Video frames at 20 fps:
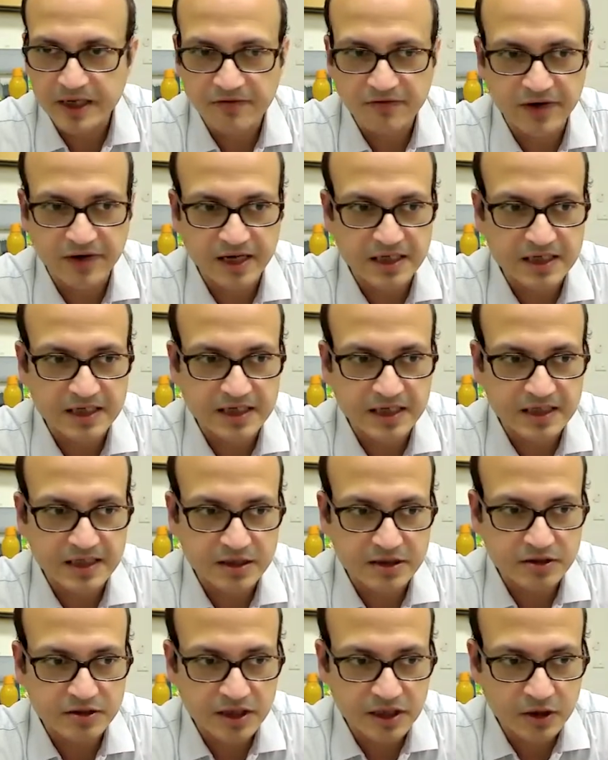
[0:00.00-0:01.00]
faculty at
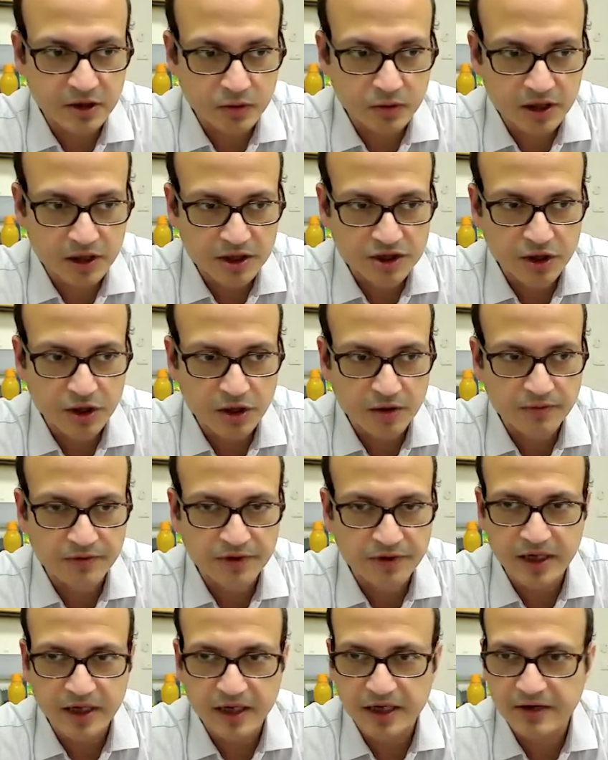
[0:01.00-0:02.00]
the Credo workshop,
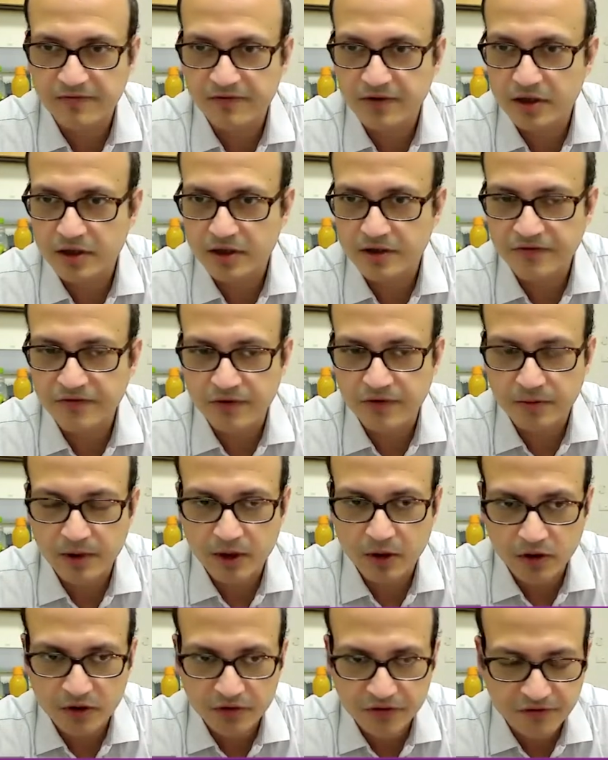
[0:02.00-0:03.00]
where I have learned from a
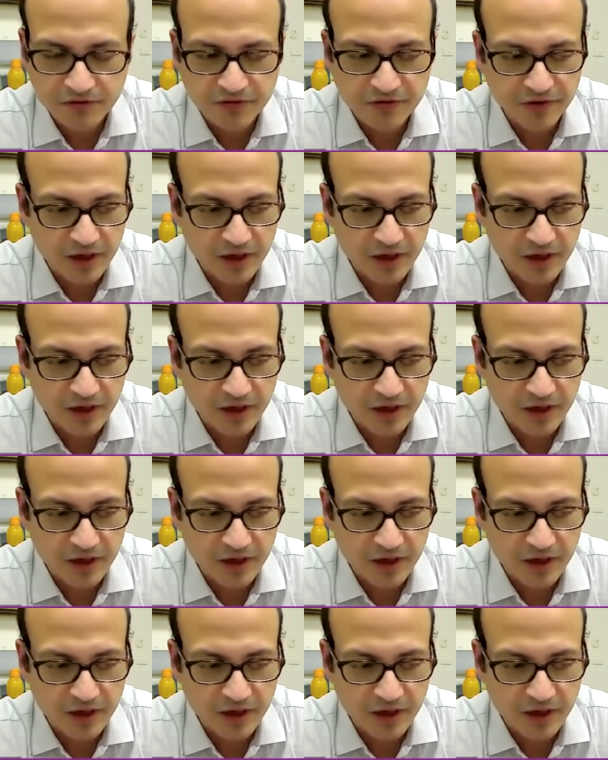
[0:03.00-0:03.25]
lot of,